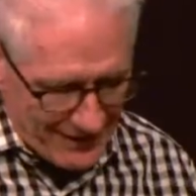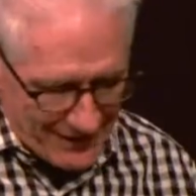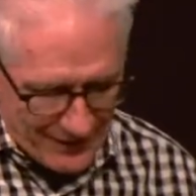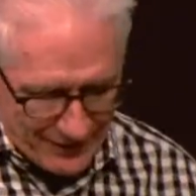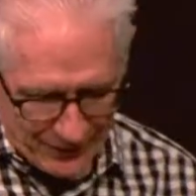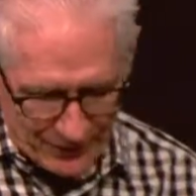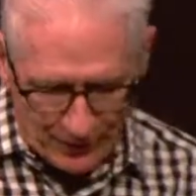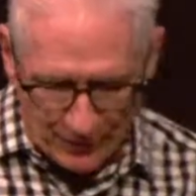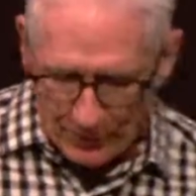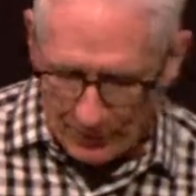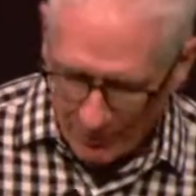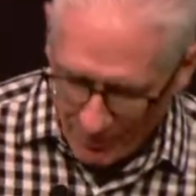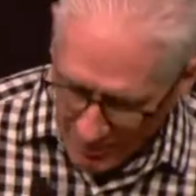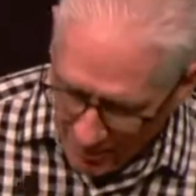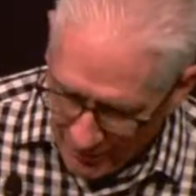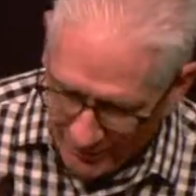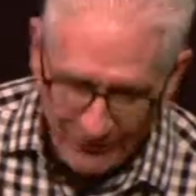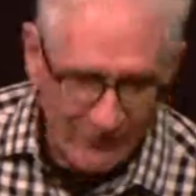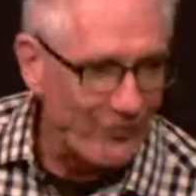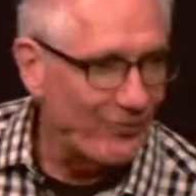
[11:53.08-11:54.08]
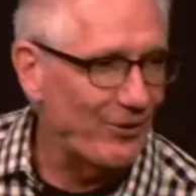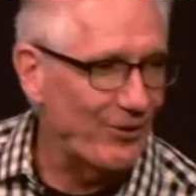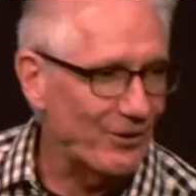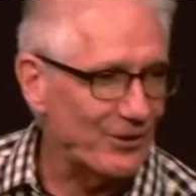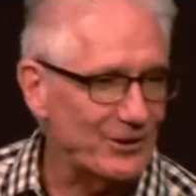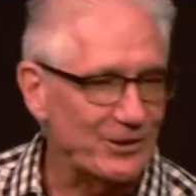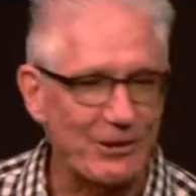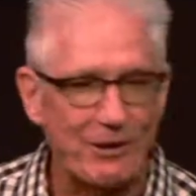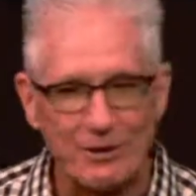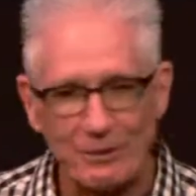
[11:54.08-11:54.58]
So, Mark 4,
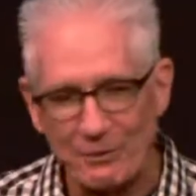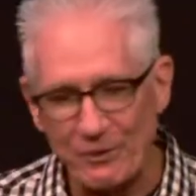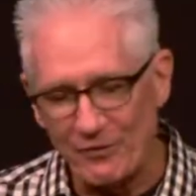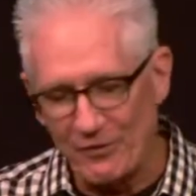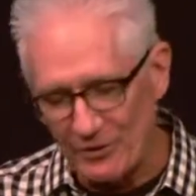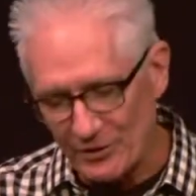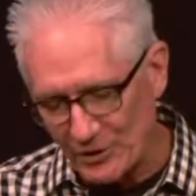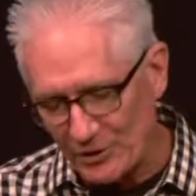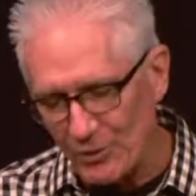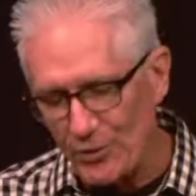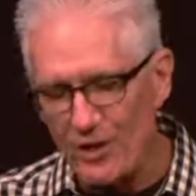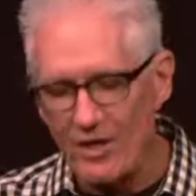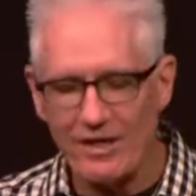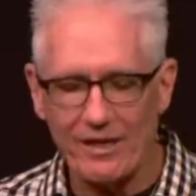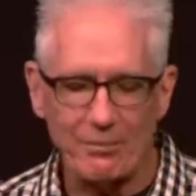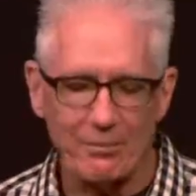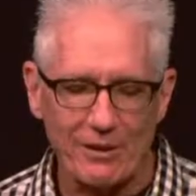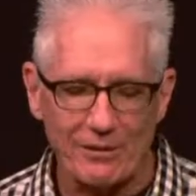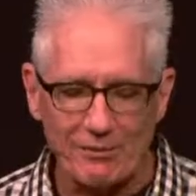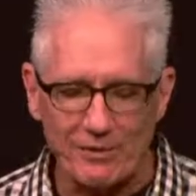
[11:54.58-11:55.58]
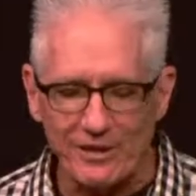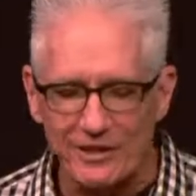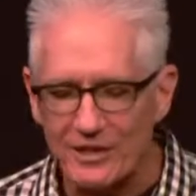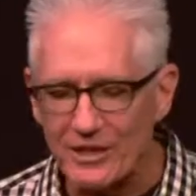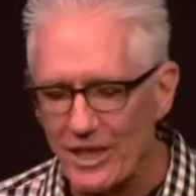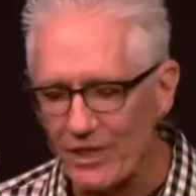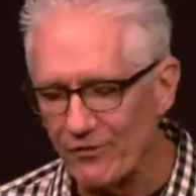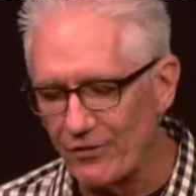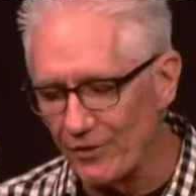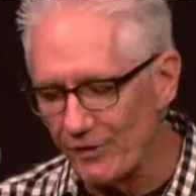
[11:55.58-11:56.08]
starting with verse 1, I'm going to read
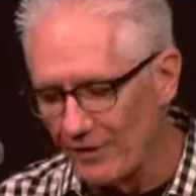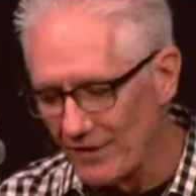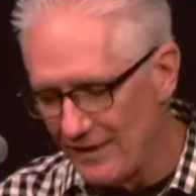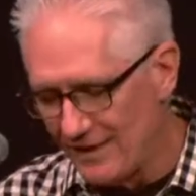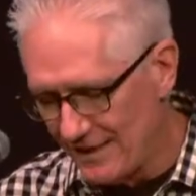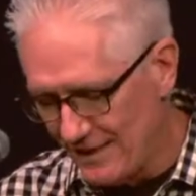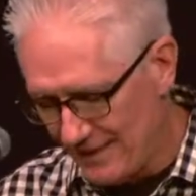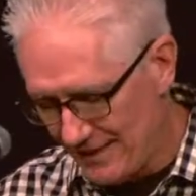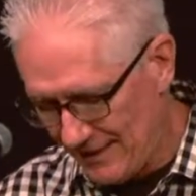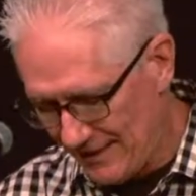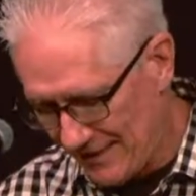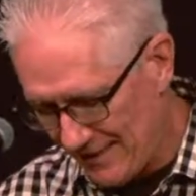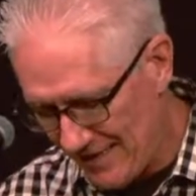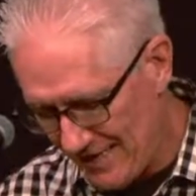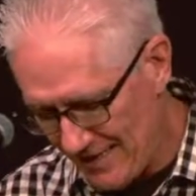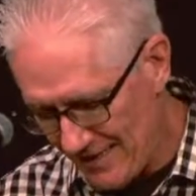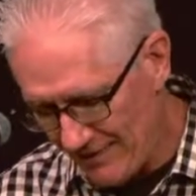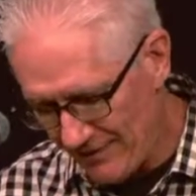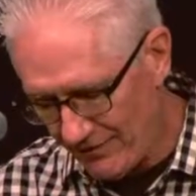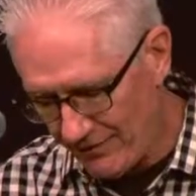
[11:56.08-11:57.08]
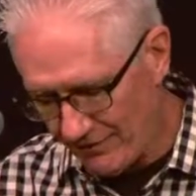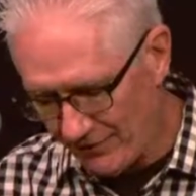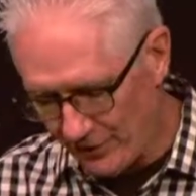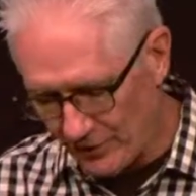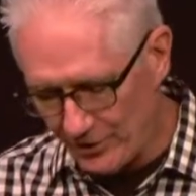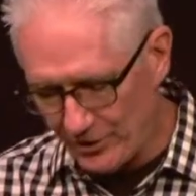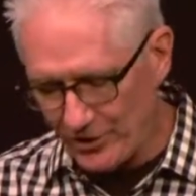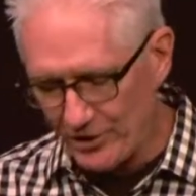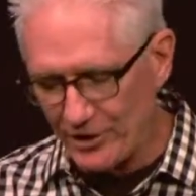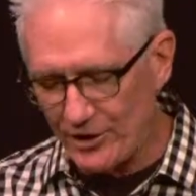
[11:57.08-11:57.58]
several uh,
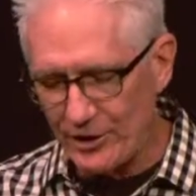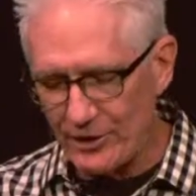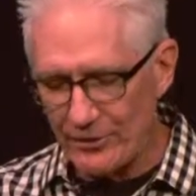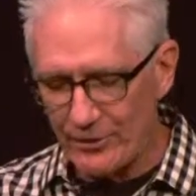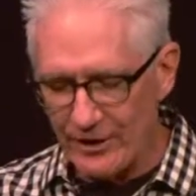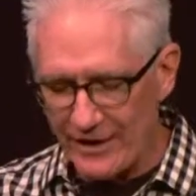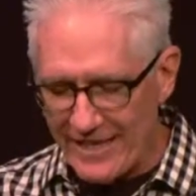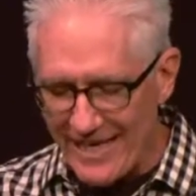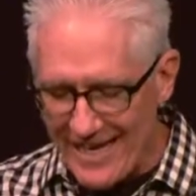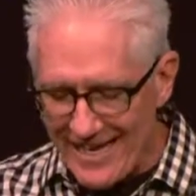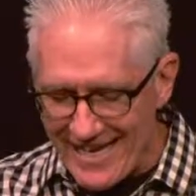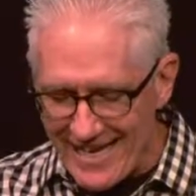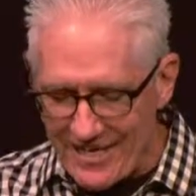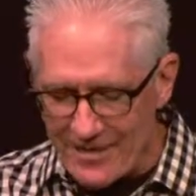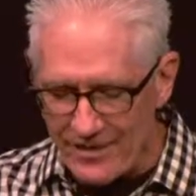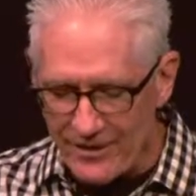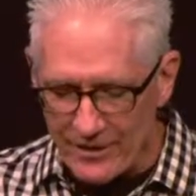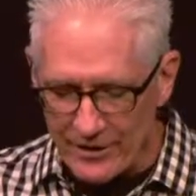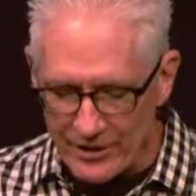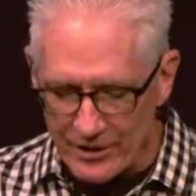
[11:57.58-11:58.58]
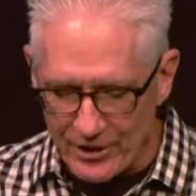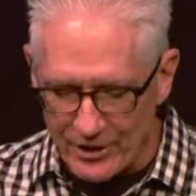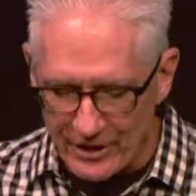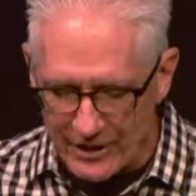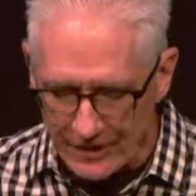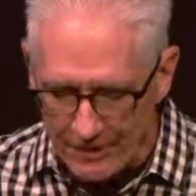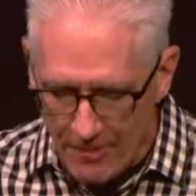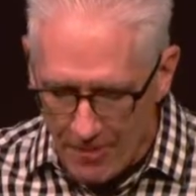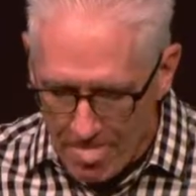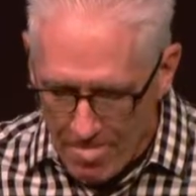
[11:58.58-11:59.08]
verses here to get into this thing.